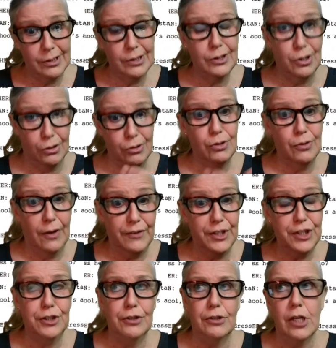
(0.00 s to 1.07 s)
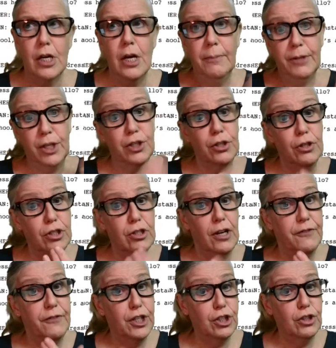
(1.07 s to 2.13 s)
dudes who have issues, but the dudes who
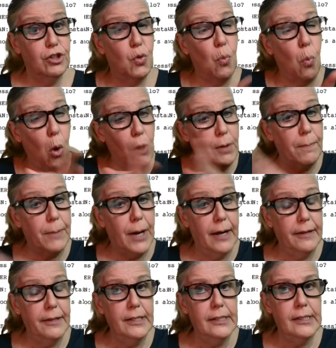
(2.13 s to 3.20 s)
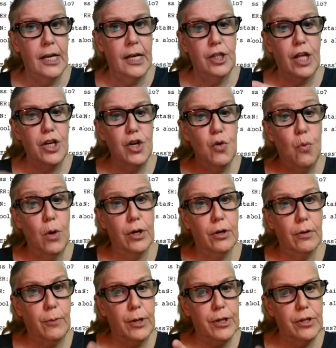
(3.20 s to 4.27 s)
have issues who want to buy this, then you wonder
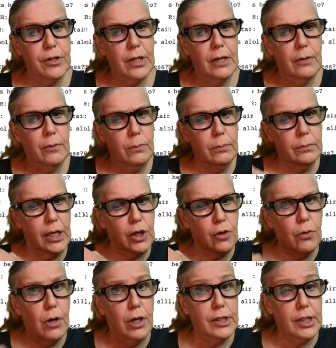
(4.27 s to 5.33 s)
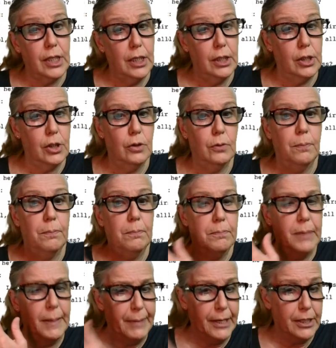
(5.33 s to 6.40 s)
whether they they cross into
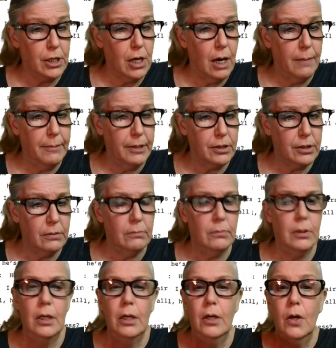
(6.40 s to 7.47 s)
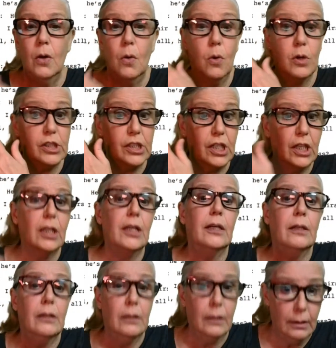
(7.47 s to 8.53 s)
peeping tomism or
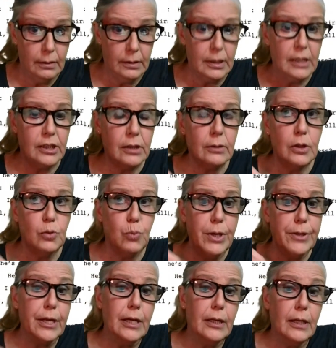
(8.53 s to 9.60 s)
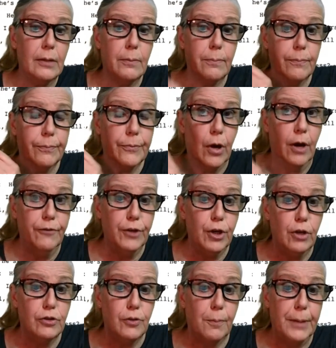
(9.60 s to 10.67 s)
stealing because because one thing that often
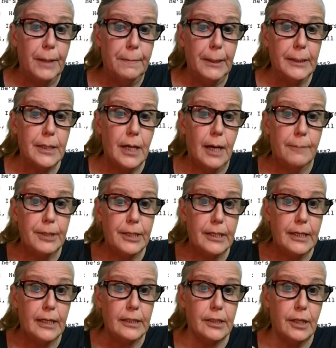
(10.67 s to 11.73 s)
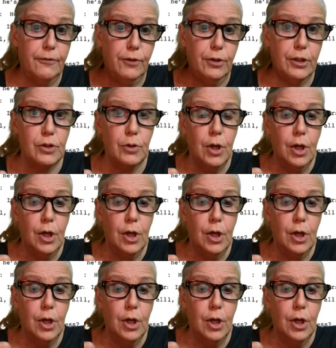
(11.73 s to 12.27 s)
goes from peeping tom to the next level is